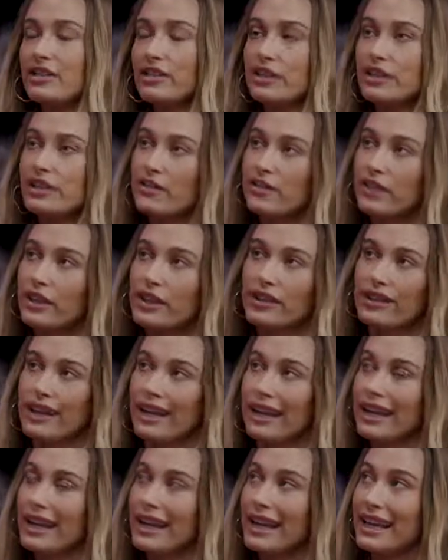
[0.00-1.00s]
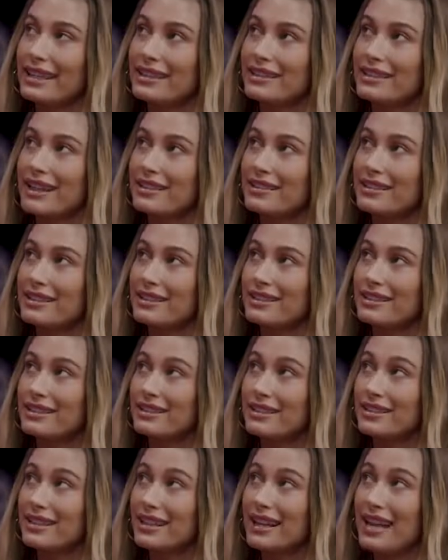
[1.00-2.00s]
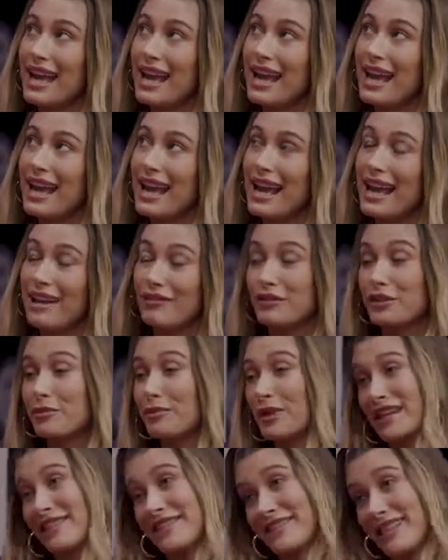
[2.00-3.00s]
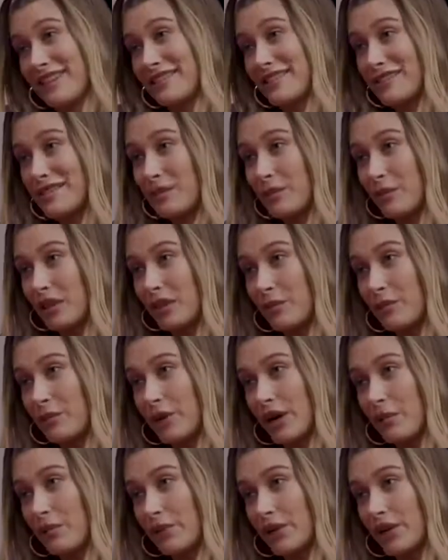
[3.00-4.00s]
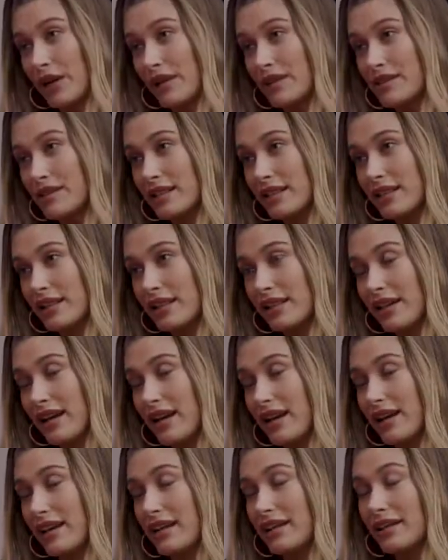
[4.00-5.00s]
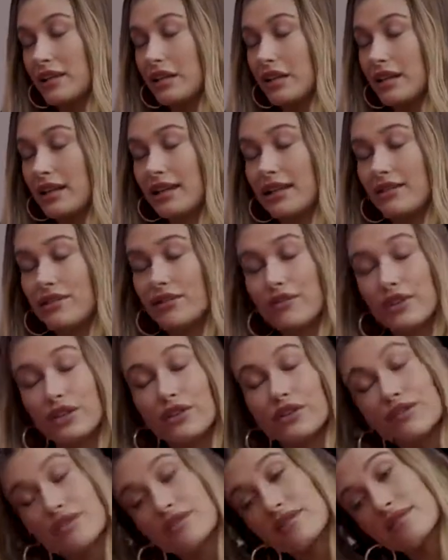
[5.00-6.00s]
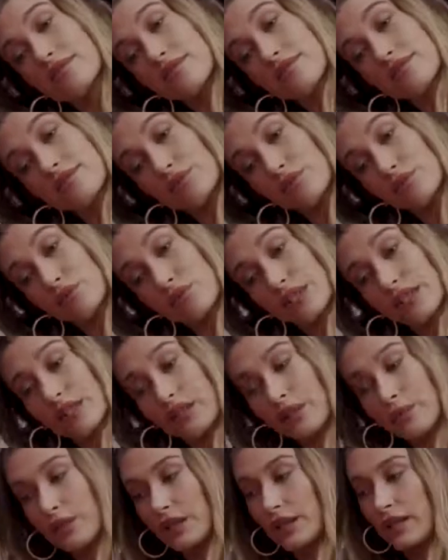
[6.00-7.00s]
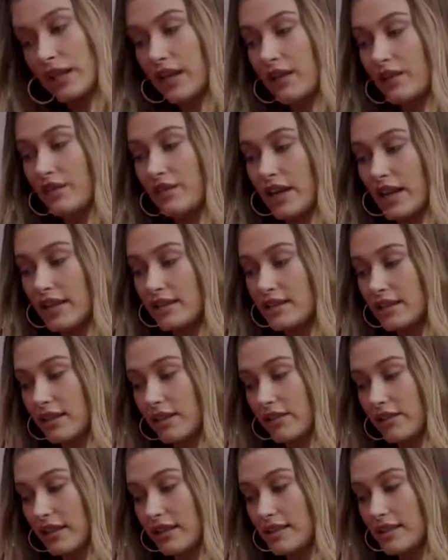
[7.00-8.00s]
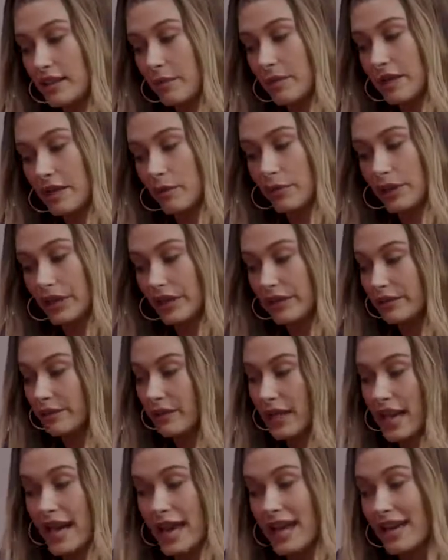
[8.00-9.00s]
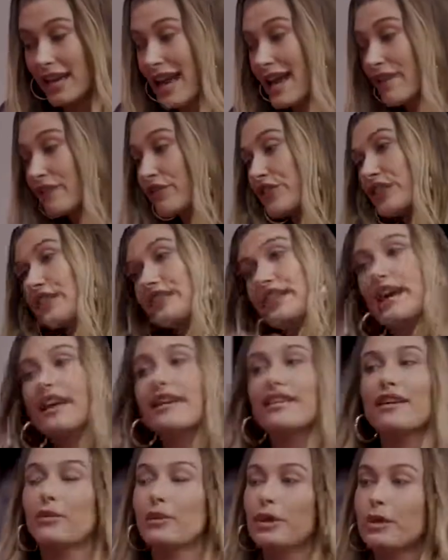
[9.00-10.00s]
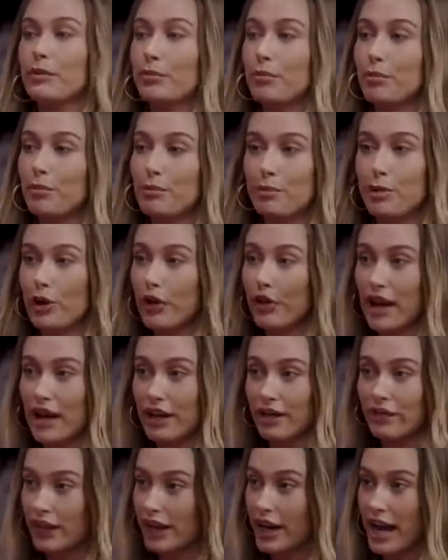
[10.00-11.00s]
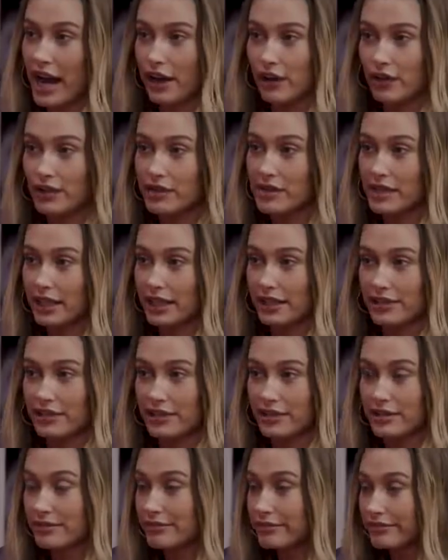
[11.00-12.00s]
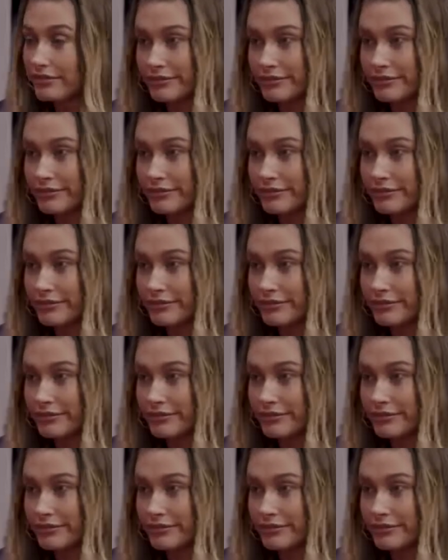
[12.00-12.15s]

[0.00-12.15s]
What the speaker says: just feel like it doesn't ever make sense to me, paparazzi. It feels really, really invasive. It's something where every day that we pull out of our house, there's